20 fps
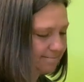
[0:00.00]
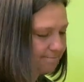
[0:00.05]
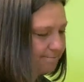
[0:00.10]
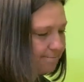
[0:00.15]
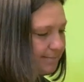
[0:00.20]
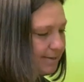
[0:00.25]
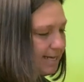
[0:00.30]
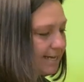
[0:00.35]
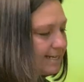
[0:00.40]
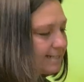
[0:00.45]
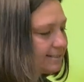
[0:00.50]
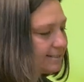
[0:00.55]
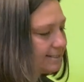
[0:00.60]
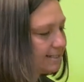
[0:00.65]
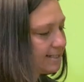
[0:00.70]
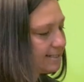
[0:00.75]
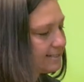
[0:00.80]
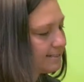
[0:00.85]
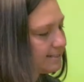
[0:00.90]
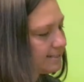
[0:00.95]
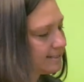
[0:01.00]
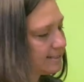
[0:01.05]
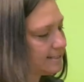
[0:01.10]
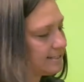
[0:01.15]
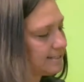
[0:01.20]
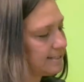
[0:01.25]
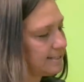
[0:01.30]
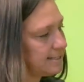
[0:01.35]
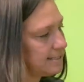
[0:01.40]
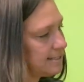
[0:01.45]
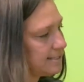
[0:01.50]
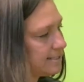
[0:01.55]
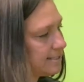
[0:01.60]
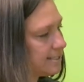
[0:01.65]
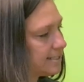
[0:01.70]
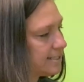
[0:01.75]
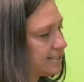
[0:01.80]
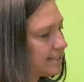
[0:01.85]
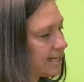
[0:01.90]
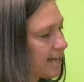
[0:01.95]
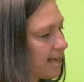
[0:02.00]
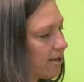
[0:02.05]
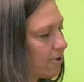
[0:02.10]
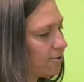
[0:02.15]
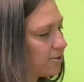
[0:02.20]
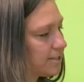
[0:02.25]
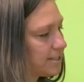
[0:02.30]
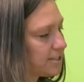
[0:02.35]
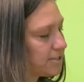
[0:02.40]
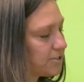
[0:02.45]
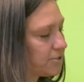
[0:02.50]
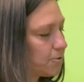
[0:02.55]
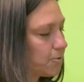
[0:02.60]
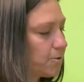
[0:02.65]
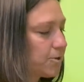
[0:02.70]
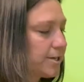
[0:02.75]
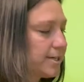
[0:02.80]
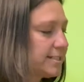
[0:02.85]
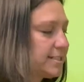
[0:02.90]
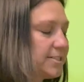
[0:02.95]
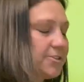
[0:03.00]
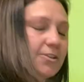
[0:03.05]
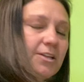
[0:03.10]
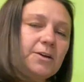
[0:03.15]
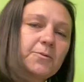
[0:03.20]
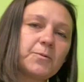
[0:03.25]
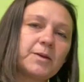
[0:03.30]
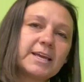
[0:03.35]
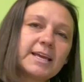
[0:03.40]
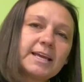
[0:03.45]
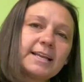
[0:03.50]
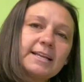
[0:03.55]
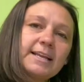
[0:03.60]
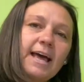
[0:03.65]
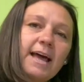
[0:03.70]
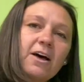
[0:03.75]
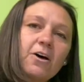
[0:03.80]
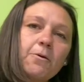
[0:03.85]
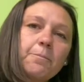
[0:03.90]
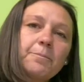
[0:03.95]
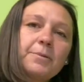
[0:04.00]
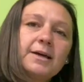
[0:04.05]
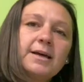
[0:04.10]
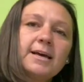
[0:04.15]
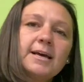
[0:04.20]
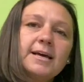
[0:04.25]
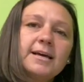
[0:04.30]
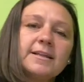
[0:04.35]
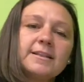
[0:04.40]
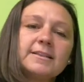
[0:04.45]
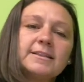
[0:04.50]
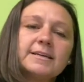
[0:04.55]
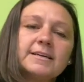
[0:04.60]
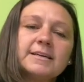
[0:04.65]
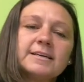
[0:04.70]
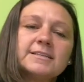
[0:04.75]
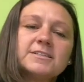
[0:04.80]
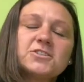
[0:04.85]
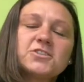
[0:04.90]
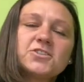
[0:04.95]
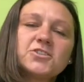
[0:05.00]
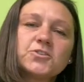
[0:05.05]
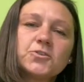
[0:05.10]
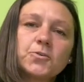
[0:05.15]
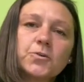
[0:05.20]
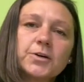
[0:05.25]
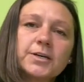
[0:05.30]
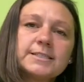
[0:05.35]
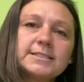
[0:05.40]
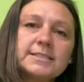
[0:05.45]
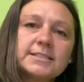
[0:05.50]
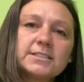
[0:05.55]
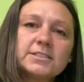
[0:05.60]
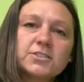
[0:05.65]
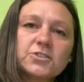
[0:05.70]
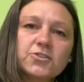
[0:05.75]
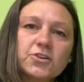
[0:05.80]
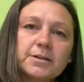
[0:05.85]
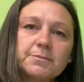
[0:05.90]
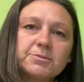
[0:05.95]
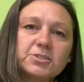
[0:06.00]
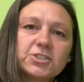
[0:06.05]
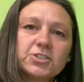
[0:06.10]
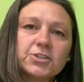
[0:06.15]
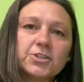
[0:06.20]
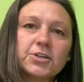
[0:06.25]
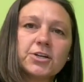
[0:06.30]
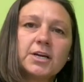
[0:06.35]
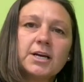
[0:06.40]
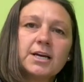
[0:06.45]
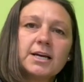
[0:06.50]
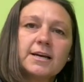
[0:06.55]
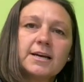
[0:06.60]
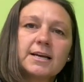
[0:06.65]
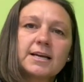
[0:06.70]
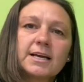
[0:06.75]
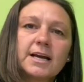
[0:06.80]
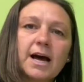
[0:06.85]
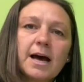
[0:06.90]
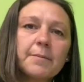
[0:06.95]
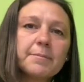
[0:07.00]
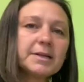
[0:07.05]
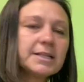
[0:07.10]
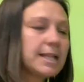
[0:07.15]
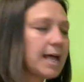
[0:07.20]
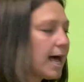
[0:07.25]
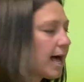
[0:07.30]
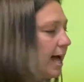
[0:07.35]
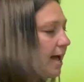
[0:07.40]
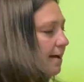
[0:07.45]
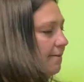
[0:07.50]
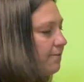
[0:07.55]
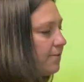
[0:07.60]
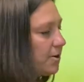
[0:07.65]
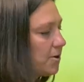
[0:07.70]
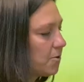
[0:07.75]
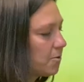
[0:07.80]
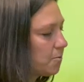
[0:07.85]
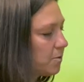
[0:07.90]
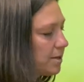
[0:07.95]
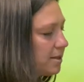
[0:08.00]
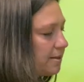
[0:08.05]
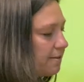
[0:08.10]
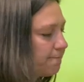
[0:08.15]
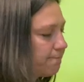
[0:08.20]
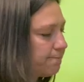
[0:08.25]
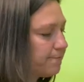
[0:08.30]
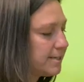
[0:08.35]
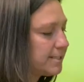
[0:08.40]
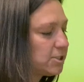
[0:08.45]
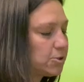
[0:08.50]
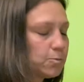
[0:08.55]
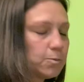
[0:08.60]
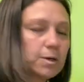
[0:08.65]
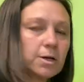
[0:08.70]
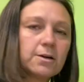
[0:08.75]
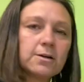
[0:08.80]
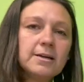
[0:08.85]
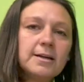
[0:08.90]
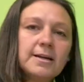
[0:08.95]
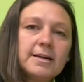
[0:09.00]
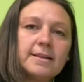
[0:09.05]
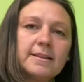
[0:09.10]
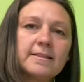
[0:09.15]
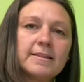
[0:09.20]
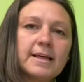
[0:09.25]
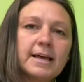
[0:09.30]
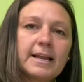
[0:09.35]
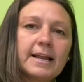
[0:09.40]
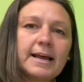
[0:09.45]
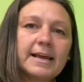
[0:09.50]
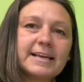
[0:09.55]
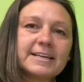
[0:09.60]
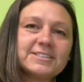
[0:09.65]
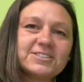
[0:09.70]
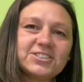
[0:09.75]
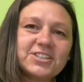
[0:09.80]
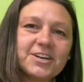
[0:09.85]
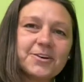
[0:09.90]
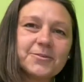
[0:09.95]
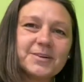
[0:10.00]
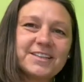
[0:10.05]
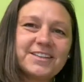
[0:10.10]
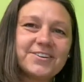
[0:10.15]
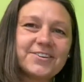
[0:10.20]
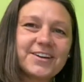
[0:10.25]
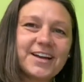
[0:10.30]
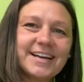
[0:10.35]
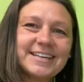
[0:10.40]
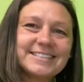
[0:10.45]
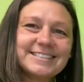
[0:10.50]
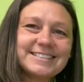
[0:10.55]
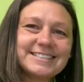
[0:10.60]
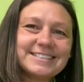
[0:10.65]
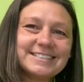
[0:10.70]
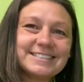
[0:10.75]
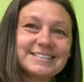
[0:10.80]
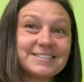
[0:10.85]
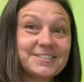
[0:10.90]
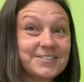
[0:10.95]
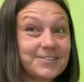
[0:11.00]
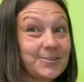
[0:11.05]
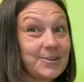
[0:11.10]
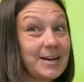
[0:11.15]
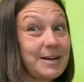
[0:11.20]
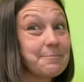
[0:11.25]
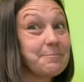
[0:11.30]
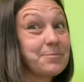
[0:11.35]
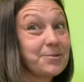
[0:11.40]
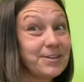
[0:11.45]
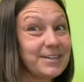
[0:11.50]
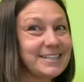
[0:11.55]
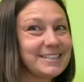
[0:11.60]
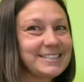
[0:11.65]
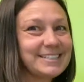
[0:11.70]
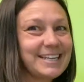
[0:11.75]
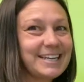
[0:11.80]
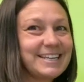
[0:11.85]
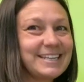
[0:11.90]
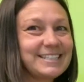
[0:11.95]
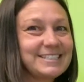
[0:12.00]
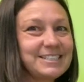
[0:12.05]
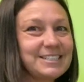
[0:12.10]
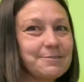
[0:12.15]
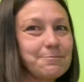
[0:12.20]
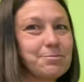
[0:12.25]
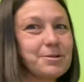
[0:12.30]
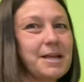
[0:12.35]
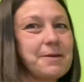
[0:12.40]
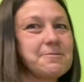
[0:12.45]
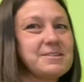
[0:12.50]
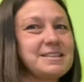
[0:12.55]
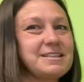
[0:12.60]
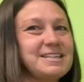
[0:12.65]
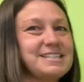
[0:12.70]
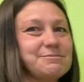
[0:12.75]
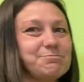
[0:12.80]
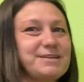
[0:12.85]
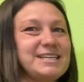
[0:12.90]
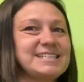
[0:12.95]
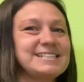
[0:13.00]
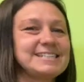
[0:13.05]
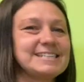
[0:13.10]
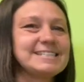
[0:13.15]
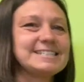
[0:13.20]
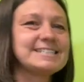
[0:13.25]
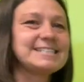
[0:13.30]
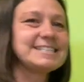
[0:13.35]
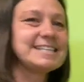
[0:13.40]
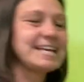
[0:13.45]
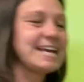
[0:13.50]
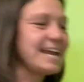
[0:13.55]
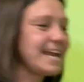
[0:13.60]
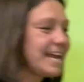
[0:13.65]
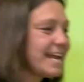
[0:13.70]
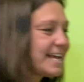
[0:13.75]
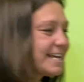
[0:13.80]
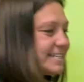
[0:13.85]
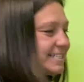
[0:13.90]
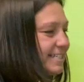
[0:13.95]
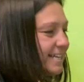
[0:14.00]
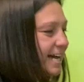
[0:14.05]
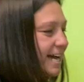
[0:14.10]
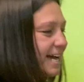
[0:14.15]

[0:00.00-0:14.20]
pieces to tell the story so that we can help the stories in Scripture come alive with a visual that I can share with you guys. So I'm pretty excited to play with these pieces, and